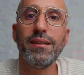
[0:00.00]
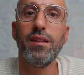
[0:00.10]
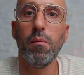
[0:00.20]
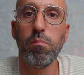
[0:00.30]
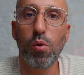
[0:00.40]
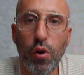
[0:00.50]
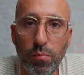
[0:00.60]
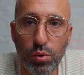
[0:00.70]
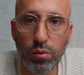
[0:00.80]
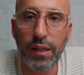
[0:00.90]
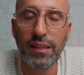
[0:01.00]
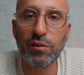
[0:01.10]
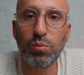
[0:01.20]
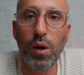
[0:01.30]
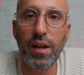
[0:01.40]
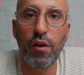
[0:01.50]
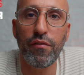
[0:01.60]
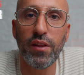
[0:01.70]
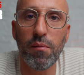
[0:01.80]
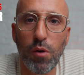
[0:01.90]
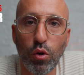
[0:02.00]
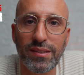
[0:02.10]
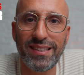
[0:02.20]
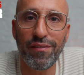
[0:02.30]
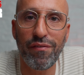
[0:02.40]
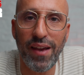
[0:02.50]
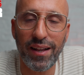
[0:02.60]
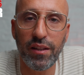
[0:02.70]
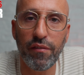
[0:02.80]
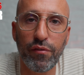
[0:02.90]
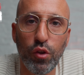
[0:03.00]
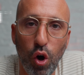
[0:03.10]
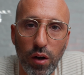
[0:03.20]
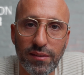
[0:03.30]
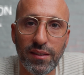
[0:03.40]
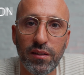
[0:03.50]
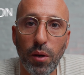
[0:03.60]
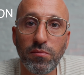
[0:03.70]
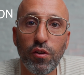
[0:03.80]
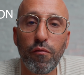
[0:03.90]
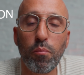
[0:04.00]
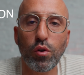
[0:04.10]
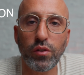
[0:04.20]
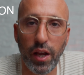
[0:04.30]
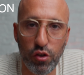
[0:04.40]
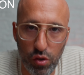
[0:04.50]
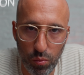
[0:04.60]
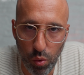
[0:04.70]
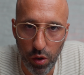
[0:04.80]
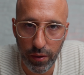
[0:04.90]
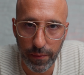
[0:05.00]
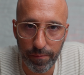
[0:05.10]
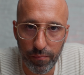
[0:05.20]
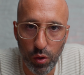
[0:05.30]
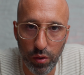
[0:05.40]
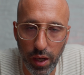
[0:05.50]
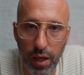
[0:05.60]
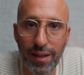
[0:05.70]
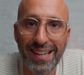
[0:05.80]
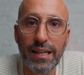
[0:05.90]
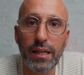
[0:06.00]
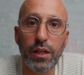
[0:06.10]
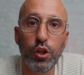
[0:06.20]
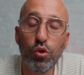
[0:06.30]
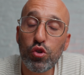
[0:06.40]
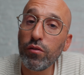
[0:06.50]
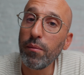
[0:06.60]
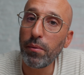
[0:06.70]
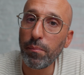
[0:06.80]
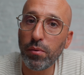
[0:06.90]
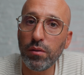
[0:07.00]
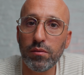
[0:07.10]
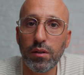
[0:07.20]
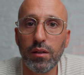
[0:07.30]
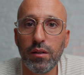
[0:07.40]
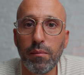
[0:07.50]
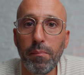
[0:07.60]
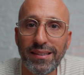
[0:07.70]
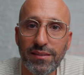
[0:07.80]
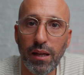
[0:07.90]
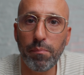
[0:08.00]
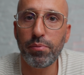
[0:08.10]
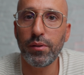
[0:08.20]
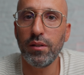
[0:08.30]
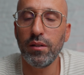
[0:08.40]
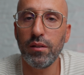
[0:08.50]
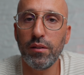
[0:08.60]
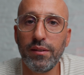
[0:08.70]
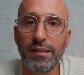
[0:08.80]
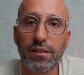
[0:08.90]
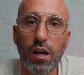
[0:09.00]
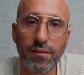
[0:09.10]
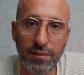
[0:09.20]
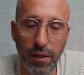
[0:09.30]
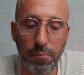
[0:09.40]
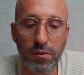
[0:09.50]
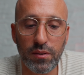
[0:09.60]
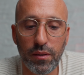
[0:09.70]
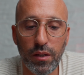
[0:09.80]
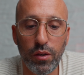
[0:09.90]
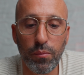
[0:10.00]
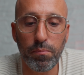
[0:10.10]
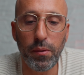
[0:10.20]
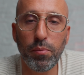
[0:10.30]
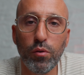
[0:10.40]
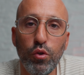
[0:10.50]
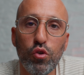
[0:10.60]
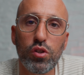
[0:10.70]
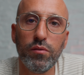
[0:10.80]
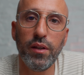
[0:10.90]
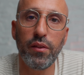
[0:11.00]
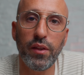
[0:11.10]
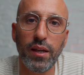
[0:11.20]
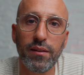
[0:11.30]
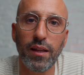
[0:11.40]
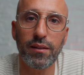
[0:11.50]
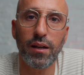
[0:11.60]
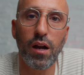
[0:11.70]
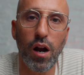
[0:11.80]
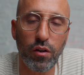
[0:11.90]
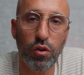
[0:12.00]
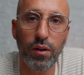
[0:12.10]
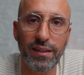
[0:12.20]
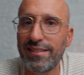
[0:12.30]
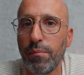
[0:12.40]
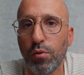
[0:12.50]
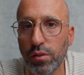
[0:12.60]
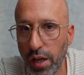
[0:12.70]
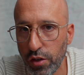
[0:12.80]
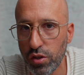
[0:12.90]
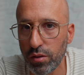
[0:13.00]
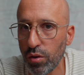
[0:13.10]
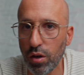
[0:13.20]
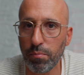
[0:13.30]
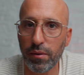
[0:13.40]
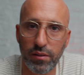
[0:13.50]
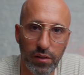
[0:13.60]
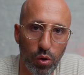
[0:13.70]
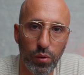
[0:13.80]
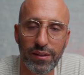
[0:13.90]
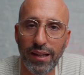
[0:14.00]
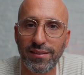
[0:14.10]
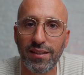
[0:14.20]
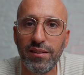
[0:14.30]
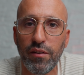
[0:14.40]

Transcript: The Boerboel is one of the most effective dogs in terms of protection work, okay? Usually people mixed up these concepts. People usually think that a guard dog is a protection dog, but no, that's a